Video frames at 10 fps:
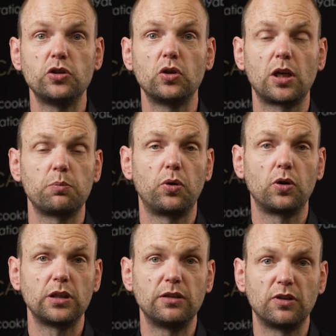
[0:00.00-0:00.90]
You can
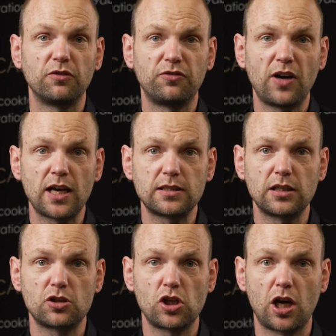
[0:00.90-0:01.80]
put even
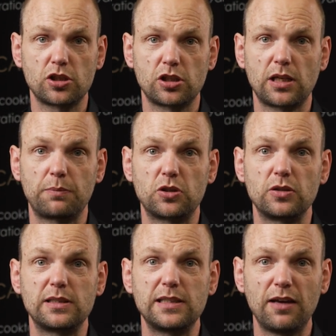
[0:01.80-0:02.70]
faster chargers up to
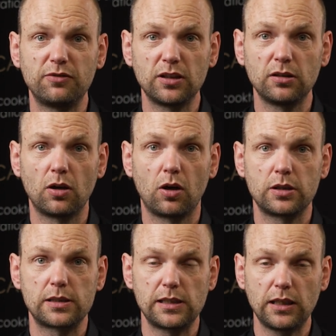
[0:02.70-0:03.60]
7
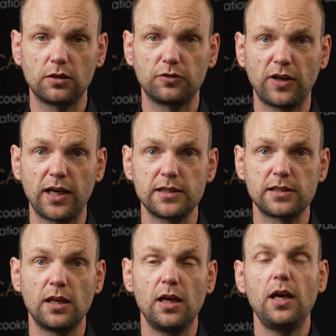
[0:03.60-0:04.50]
on a single phase.